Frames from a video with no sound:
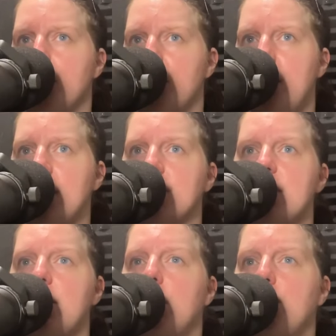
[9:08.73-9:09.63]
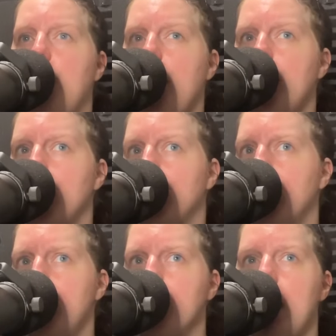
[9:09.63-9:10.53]
things till her father
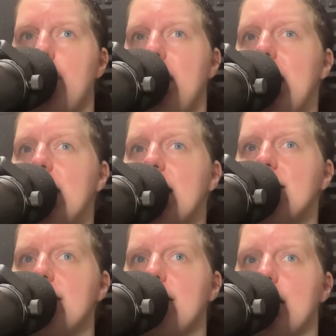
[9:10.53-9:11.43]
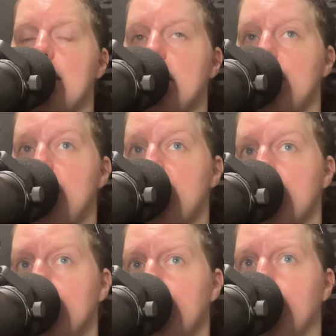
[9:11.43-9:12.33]
awoke and made it necessary to be
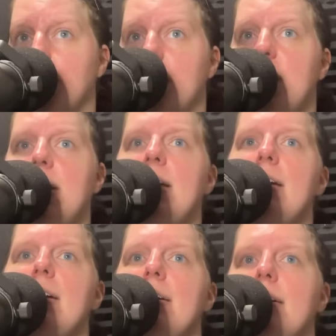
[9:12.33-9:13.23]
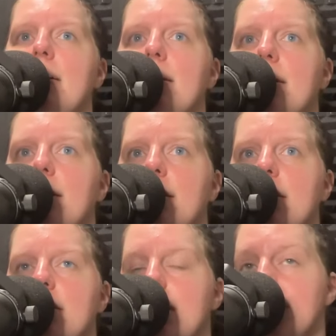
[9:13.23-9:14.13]
cheerful. To be cheerful.
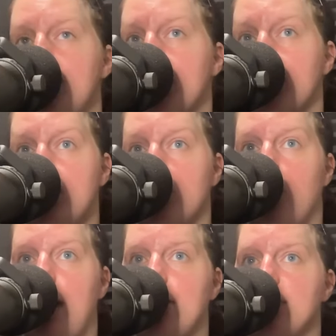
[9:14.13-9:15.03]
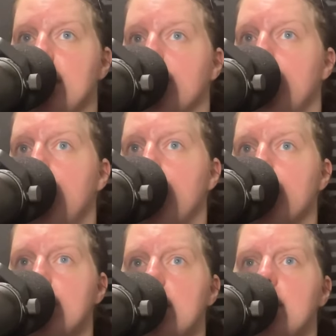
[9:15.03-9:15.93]
His spirits required
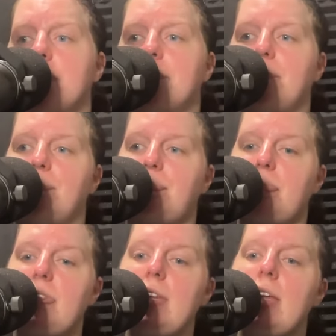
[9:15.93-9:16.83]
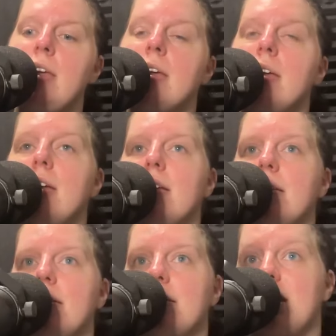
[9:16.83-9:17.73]
support.
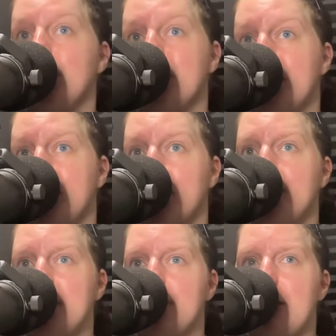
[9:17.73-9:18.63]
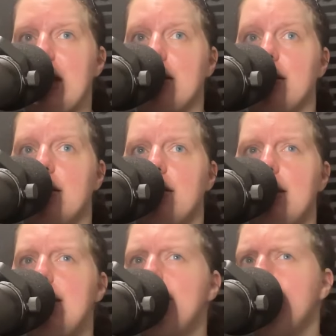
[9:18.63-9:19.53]
Support. He was a nervous man,
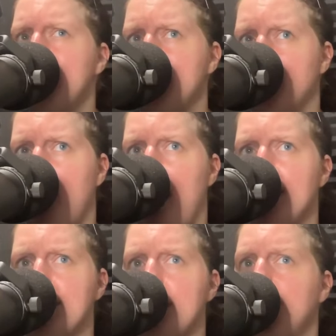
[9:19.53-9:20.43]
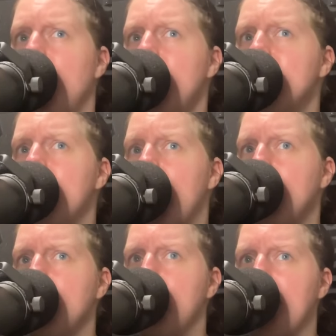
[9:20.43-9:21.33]
easily depressed, fond of
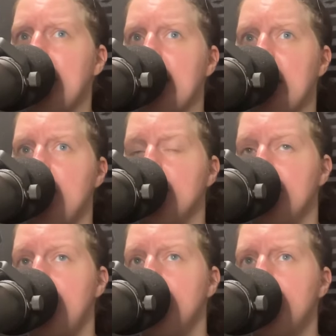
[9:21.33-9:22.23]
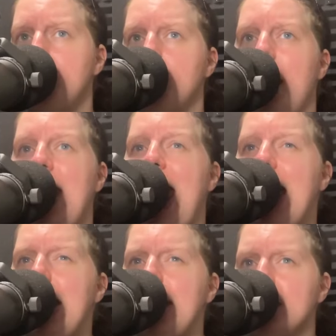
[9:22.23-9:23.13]
everybody that he was used to, and
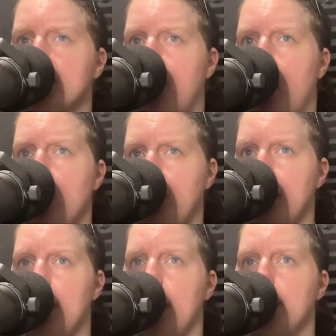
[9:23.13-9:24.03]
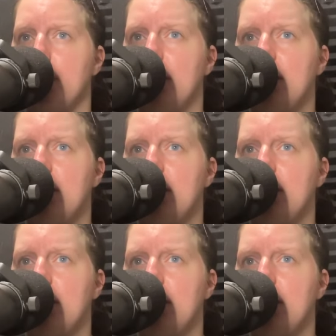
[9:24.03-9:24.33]
hating to part with them,